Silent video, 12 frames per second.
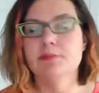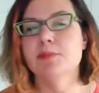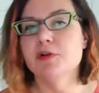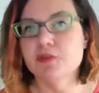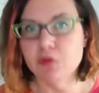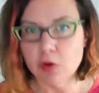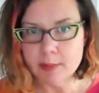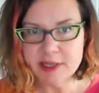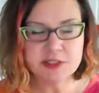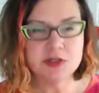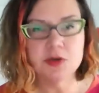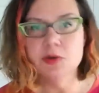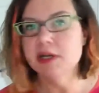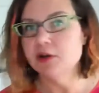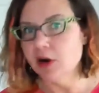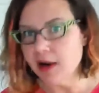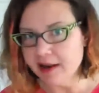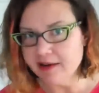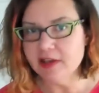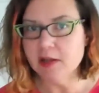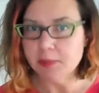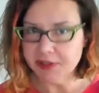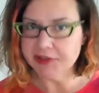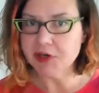performance tuning or high
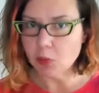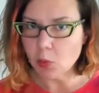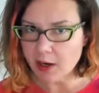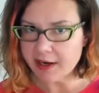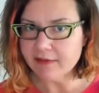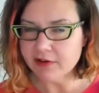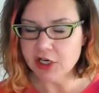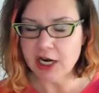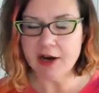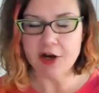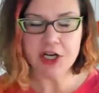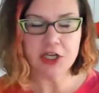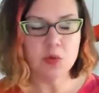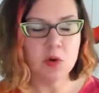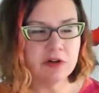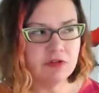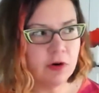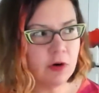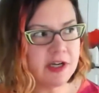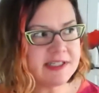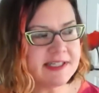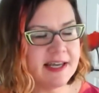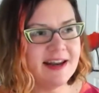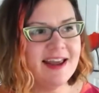availability or whatever area you want to
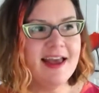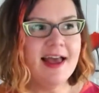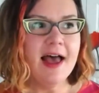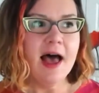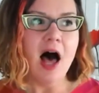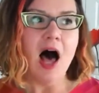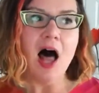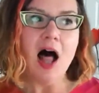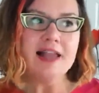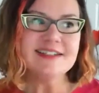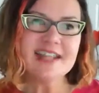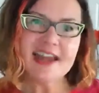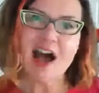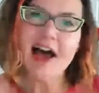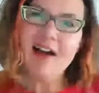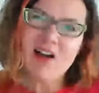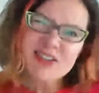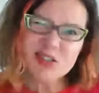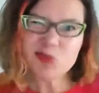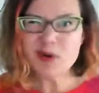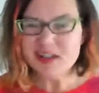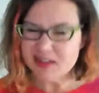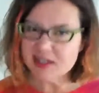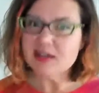focus in, say I also
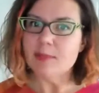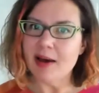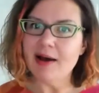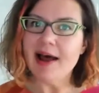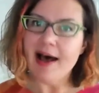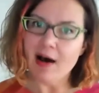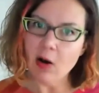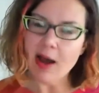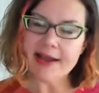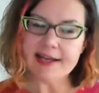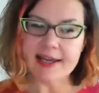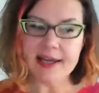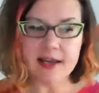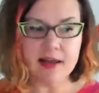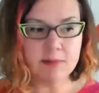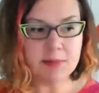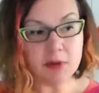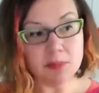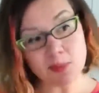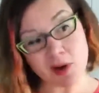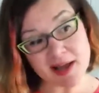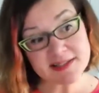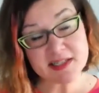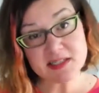want to think about how I can build
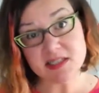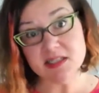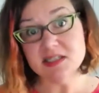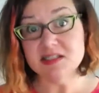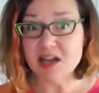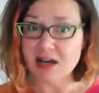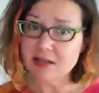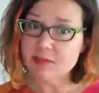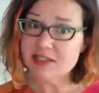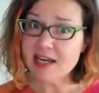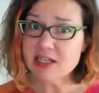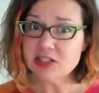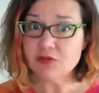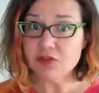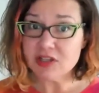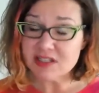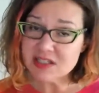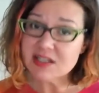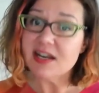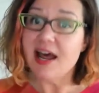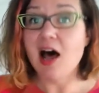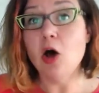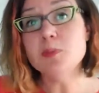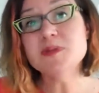processes and documentation for this that
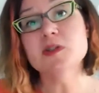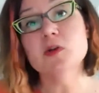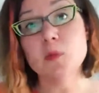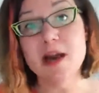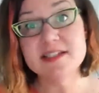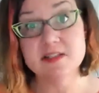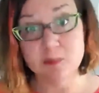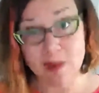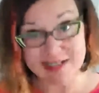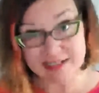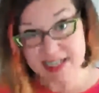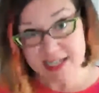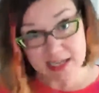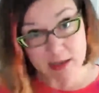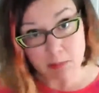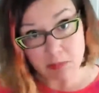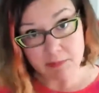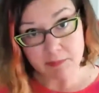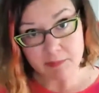helps the rest of my team.